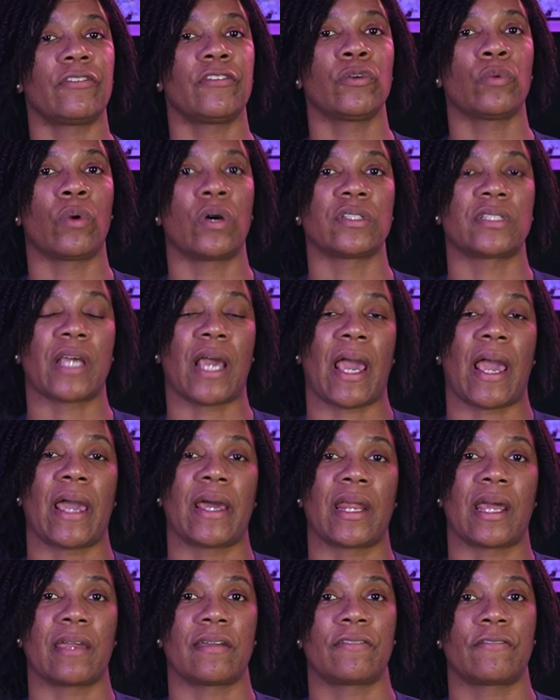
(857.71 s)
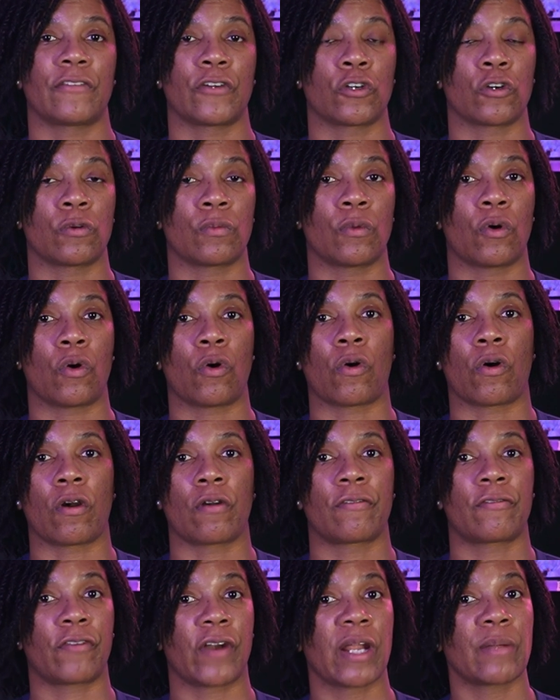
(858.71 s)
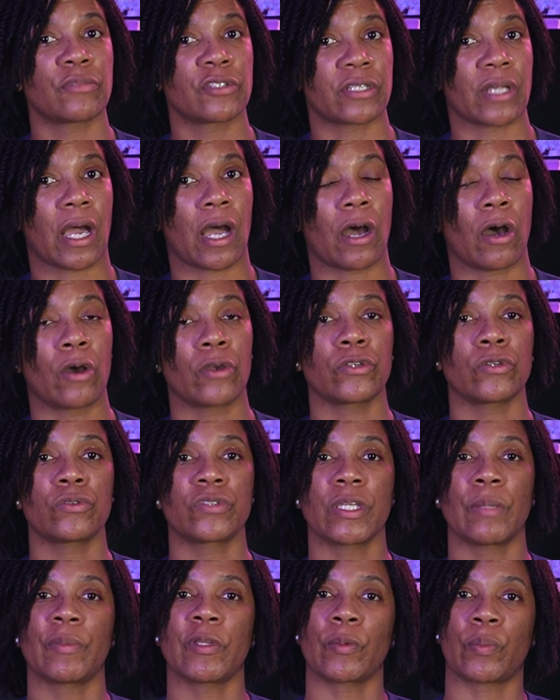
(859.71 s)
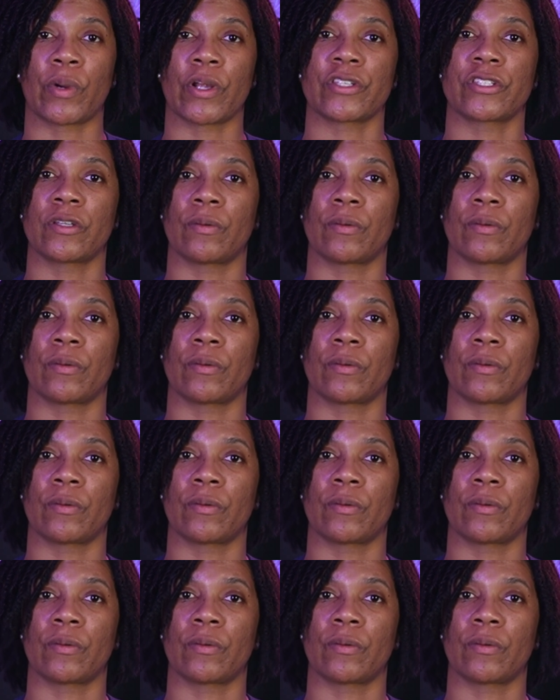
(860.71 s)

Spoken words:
you want to add a film or frame style, you simply press